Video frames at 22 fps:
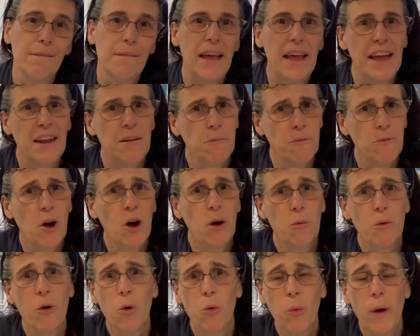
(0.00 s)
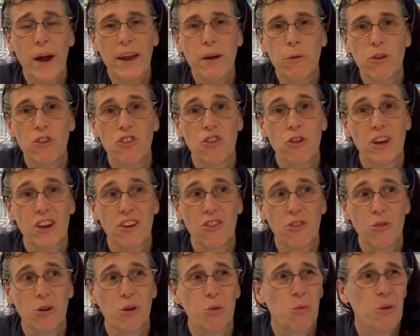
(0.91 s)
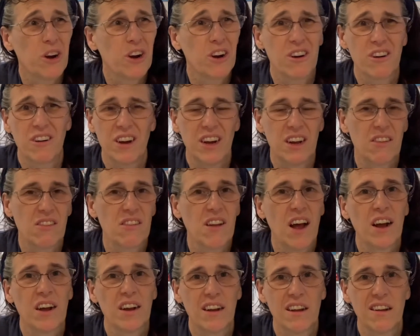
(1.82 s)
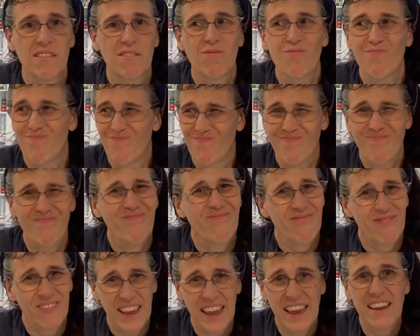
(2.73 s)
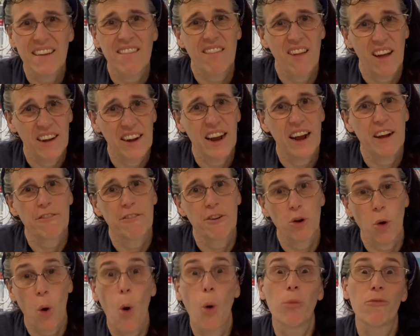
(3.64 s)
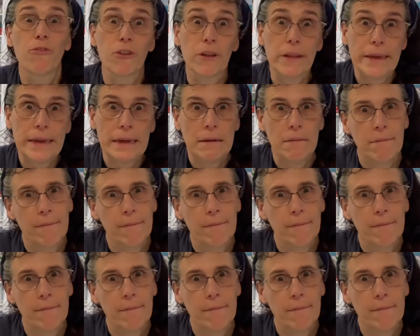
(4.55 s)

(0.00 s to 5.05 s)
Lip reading: and a way in which you can do it where it's not going to take a lot of effort. Hopefully